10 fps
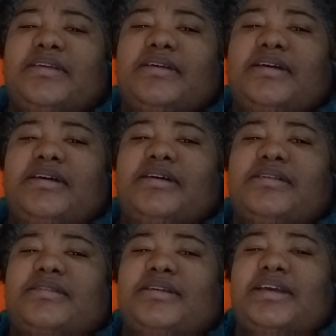
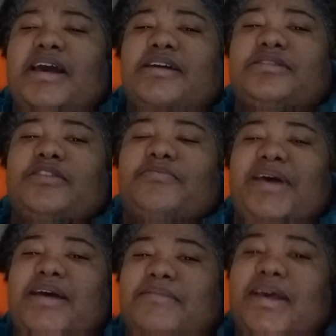the character of
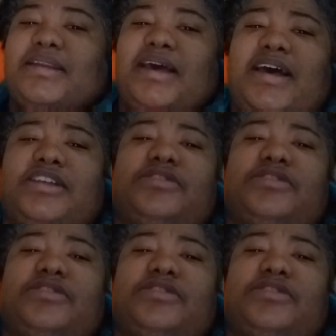Batman, as